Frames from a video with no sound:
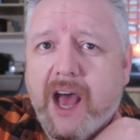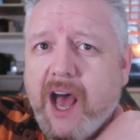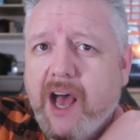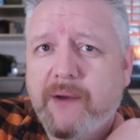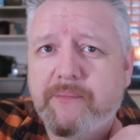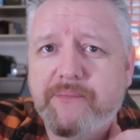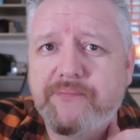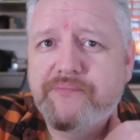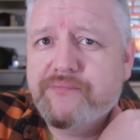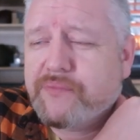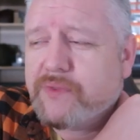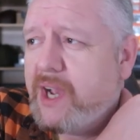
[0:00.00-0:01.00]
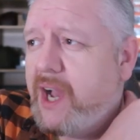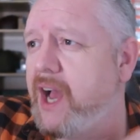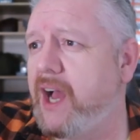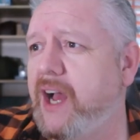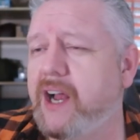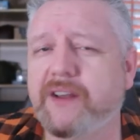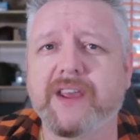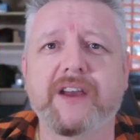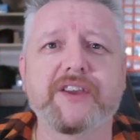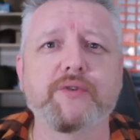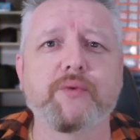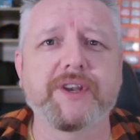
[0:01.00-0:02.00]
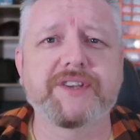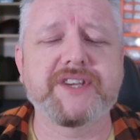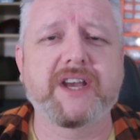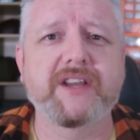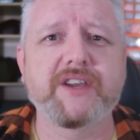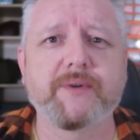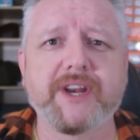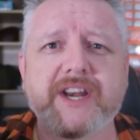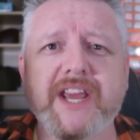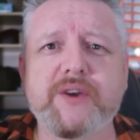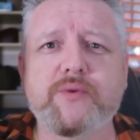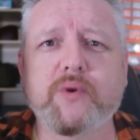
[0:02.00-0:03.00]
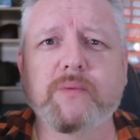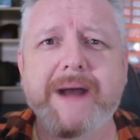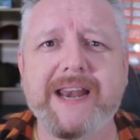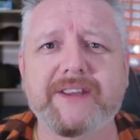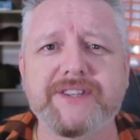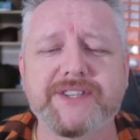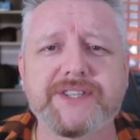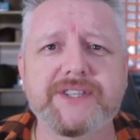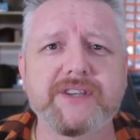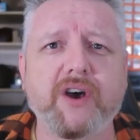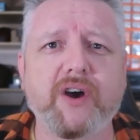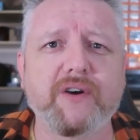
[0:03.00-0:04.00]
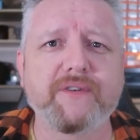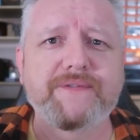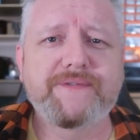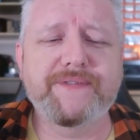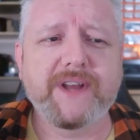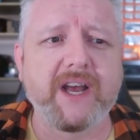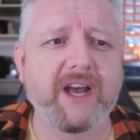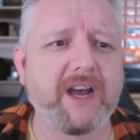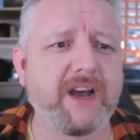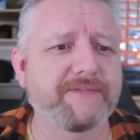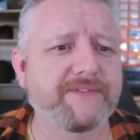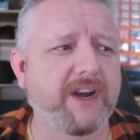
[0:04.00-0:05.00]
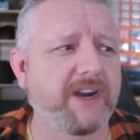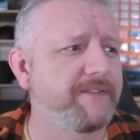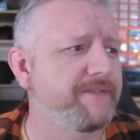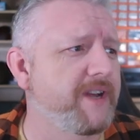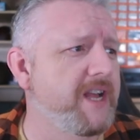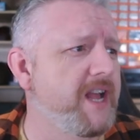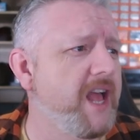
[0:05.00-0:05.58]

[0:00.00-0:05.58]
Um, uh, you want you want an equal balance of uh, of kind of